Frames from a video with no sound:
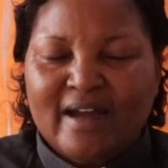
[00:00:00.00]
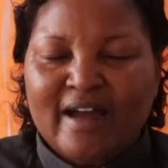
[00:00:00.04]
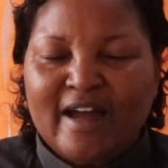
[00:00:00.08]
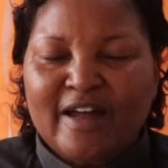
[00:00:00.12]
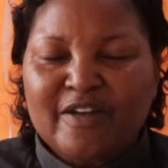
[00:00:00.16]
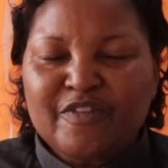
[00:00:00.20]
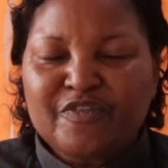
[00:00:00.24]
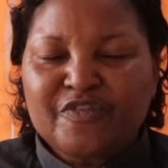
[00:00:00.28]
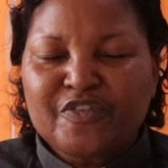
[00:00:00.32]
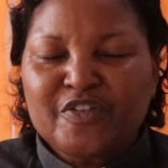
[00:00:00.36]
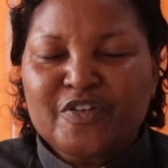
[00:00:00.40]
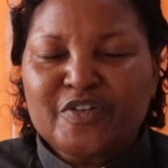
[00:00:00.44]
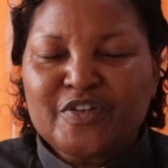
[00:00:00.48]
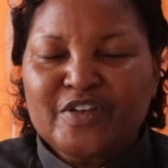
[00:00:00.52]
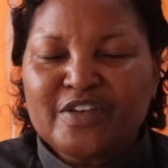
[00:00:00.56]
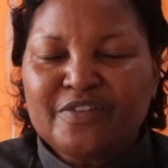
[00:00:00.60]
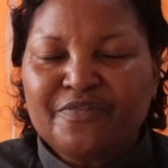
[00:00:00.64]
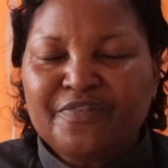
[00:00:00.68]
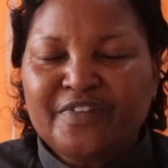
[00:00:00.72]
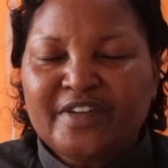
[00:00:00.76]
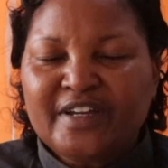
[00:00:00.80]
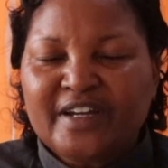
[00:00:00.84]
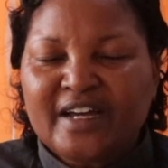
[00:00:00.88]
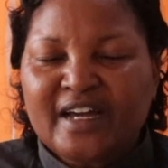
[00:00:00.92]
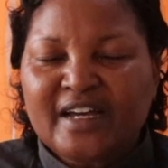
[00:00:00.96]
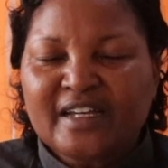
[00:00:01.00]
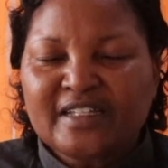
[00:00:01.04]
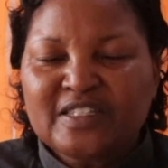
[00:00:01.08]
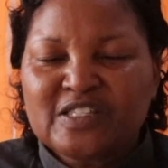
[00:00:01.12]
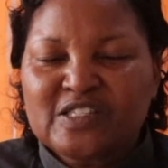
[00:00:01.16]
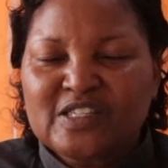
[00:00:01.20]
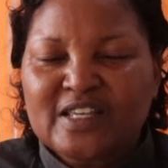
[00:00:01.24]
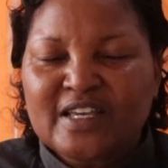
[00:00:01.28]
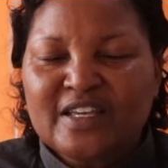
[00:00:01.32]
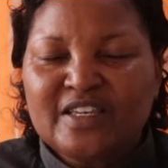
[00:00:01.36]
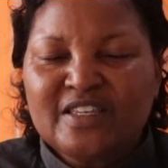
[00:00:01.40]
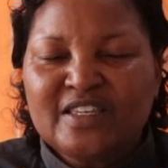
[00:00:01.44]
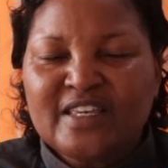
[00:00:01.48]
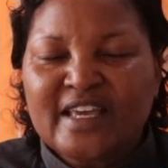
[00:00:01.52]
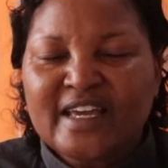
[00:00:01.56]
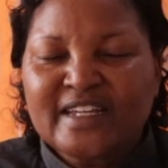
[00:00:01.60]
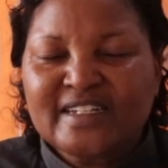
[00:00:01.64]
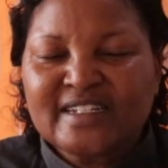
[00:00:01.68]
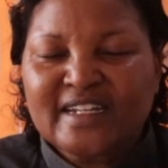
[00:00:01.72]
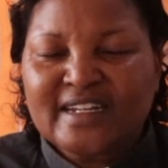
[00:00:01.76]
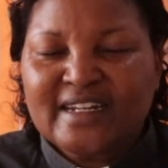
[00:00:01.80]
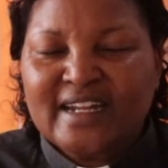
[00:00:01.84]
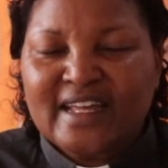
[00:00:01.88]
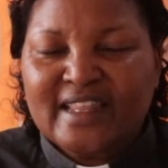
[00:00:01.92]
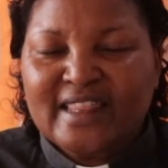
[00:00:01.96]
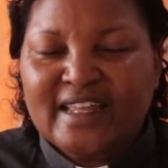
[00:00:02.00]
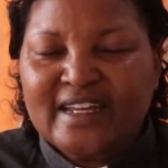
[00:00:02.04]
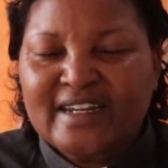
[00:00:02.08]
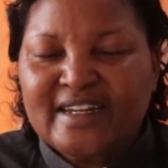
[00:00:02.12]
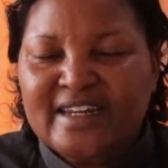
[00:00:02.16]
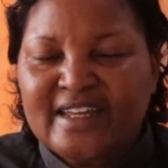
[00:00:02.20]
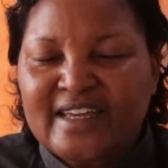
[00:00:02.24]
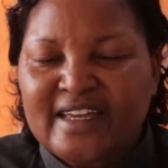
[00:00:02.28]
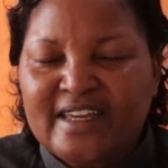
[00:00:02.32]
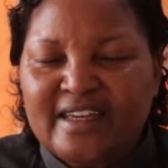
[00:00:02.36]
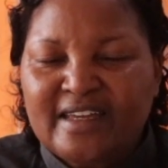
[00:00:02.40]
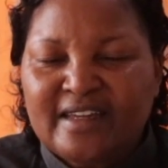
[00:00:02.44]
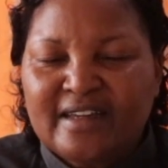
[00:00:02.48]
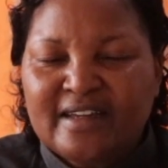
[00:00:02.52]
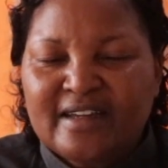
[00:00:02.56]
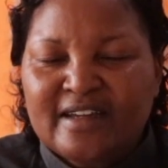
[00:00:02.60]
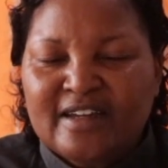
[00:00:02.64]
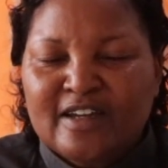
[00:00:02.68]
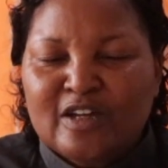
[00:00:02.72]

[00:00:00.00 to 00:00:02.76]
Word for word: and for giving us yet another day